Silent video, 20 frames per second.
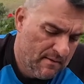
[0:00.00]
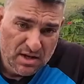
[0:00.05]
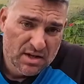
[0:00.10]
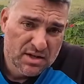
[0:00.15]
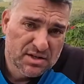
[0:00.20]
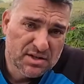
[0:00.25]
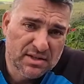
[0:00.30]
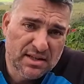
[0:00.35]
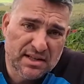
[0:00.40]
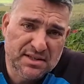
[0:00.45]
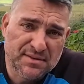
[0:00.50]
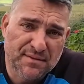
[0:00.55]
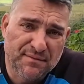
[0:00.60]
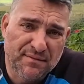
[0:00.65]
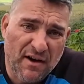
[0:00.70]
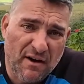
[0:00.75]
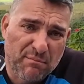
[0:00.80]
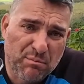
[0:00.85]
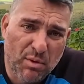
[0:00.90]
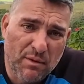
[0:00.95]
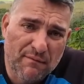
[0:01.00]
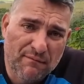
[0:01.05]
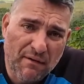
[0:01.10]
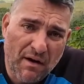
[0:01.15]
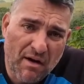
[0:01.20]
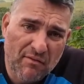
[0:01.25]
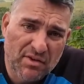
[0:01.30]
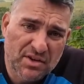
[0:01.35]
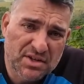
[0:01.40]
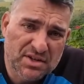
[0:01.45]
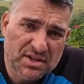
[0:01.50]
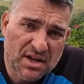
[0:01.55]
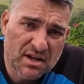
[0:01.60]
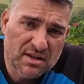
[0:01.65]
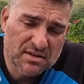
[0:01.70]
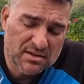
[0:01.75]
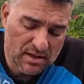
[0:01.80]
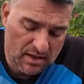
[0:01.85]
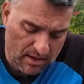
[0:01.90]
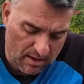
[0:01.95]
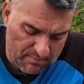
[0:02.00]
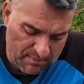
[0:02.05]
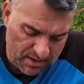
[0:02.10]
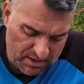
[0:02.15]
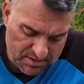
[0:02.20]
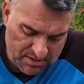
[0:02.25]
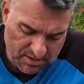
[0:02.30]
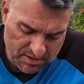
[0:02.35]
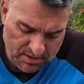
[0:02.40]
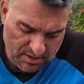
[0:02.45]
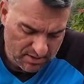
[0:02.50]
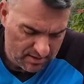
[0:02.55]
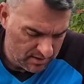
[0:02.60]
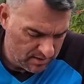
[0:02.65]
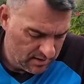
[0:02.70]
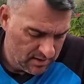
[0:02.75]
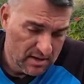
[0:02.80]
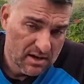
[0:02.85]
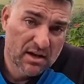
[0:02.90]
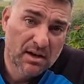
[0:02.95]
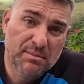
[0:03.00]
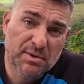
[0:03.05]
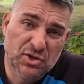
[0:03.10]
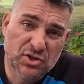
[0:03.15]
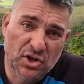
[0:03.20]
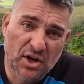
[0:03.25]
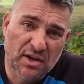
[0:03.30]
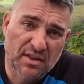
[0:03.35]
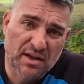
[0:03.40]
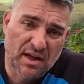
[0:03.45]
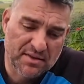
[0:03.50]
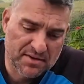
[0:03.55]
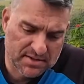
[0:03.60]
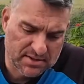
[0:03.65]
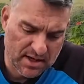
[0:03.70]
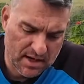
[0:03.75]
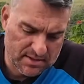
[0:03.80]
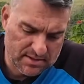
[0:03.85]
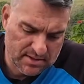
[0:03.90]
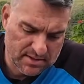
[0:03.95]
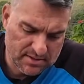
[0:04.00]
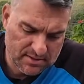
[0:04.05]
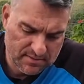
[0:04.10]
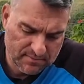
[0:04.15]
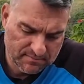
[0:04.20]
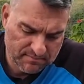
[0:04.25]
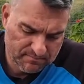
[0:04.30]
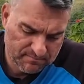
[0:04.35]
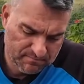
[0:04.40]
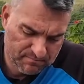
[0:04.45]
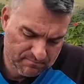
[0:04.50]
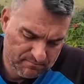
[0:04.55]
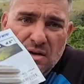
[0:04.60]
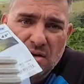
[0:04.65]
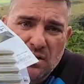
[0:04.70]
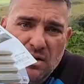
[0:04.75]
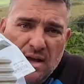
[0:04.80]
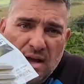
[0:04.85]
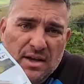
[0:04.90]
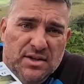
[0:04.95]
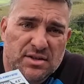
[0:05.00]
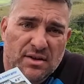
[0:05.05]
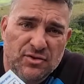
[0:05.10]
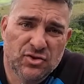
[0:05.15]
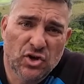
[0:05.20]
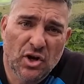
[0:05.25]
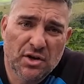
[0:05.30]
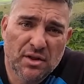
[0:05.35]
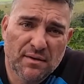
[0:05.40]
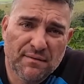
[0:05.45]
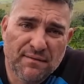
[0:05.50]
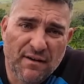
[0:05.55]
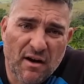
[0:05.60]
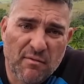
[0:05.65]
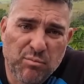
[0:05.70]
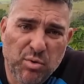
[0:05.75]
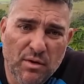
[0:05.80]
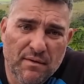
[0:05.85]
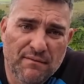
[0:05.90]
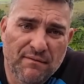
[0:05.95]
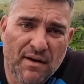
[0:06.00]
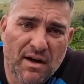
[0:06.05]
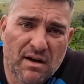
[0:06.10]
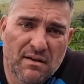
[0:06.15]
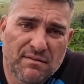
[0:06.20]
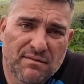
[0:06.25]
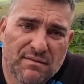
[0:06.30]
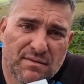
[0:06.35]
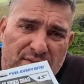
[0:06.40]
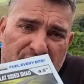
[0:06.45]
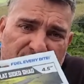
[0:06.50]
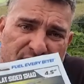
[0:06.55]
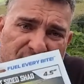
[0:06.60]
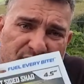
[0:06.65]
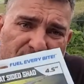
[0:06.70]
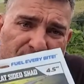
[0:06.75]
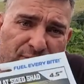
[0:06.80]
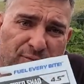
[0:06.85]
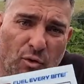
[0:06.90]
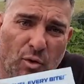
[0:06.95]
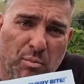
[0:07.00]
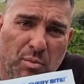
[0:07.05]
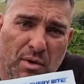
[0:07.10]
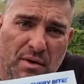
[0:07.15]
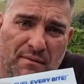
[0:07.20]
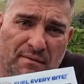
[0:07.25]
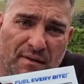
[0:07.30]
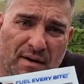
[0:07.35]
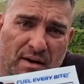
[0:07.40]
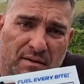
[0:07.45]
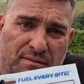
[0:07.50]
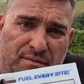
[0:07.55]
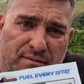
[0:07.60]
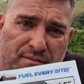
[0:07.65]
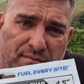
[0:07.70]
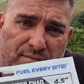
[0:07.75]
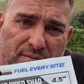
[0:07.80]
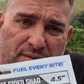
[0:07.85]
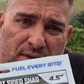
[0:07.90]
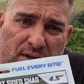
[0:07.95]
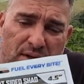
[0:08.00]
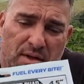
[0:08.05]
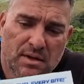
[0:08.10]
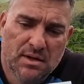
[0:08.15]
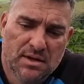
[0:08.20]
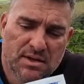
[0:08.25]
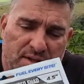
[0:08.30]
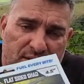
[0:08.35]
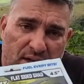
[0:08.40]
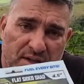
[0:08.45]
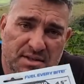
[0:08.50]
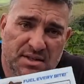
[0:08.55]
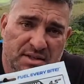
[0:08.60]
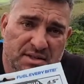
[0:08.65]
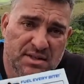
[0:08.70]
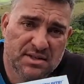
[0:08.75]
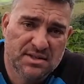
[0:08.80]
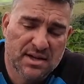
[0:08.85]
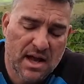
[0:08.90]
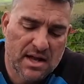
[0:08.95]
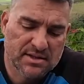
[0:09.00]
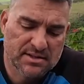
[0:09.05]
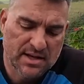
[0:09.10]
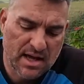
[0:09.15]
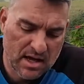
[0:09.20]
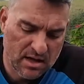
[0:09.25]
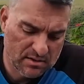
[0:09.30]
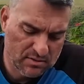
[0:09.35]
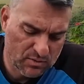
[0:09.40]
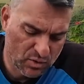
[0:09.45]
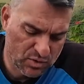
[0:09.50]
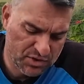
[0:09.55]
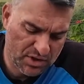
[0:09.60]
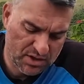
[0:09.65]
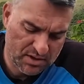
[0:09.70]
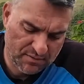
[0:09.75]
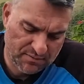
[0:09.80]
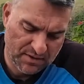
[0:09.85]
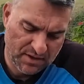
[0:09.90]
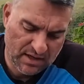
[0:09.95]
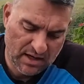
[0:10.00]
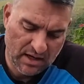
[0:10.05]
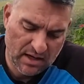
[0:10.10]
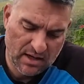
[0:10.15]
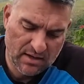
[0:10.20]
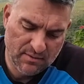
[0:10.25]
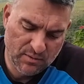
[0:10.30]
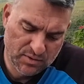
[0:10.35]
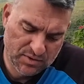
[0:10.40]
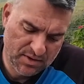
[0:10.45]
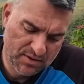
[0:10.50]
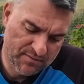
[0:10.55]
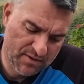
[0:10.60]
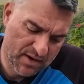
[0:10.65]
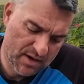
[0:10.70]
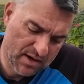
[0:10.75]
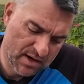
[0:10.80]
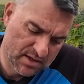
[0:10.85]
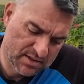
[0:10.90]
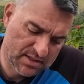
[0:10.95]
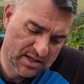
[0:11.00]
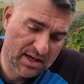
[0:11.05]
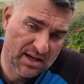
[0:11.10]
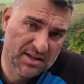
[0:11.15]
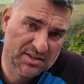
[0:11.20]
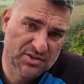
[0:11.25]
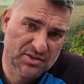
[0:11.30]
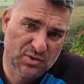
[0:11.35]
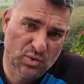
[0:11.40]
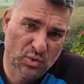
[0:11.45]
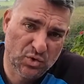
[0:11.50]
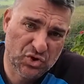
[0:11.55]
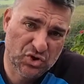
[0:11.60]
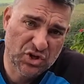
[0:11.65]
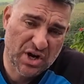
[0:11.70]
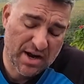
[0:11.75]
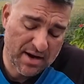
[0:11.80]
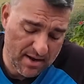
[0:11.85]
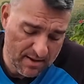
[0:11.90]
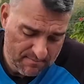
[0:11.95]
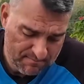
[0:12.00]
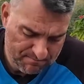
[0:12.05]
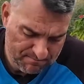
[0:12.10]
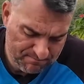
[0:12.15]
So that's the 5.5 inch size, like I mentioned. Let me show you the other sizes. Okay, so I've shown you the 5.5. This is the 4.5. So that's just a size down, also a different color, also a very nice color. This is called Shiner.